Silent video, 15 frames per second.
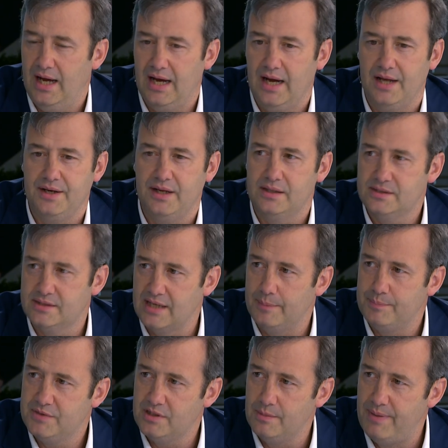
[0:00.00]
and accept
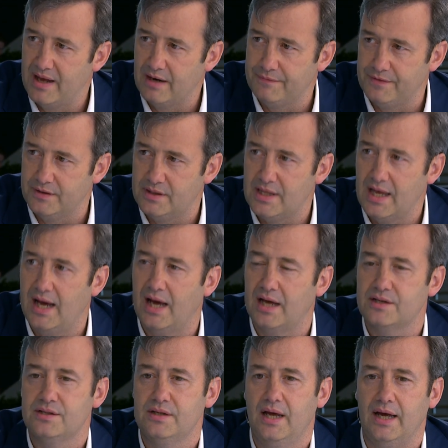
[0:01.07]
the benefit
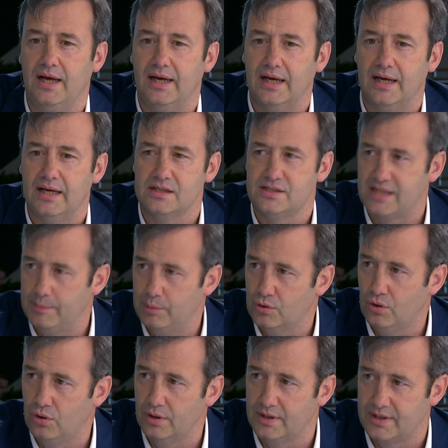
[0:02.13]
that uh, a
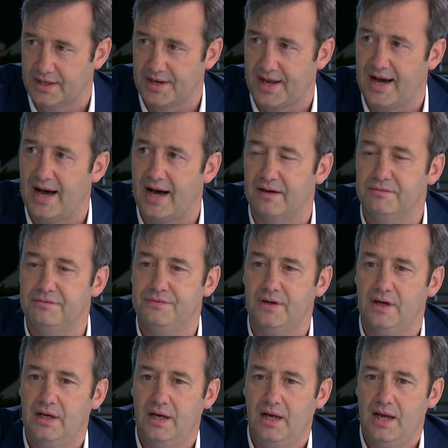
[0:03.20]
stablecoin can have
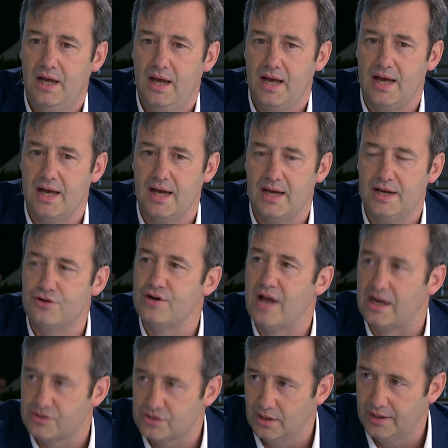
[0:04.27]
uh,
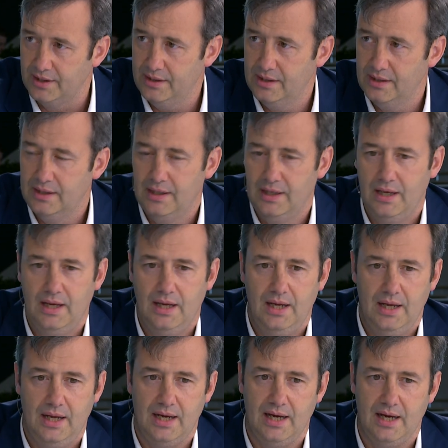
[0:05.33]
internationally.
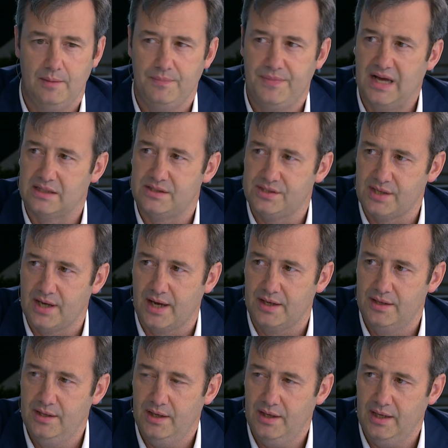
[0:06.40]
Um, that
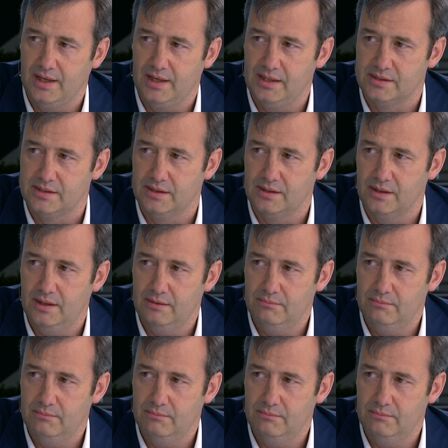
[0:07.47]
said, it is a, an